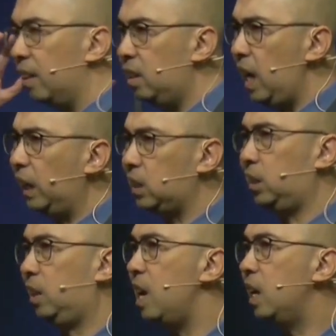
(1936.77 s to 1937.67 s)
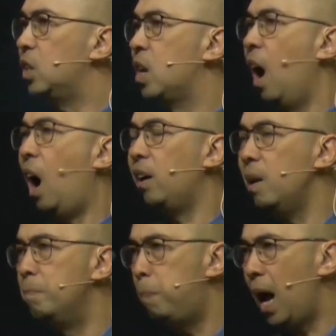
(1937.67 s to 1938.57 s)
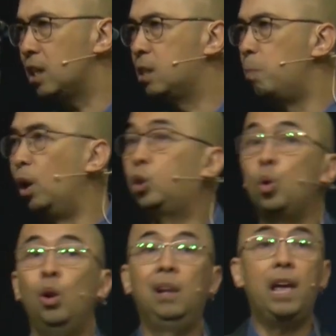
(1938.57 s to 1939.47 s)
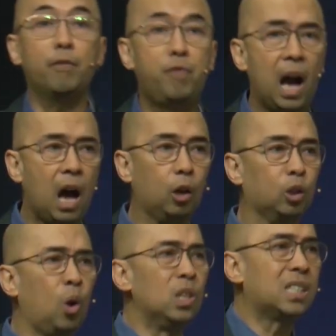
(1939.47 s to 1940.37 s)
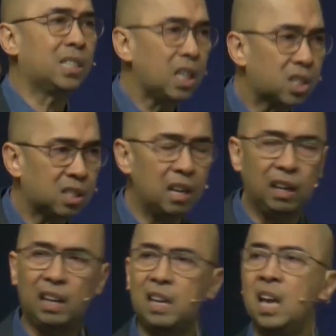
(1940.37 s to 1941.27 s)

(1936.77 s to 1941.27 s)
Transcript: these things are impossible to live out consistently,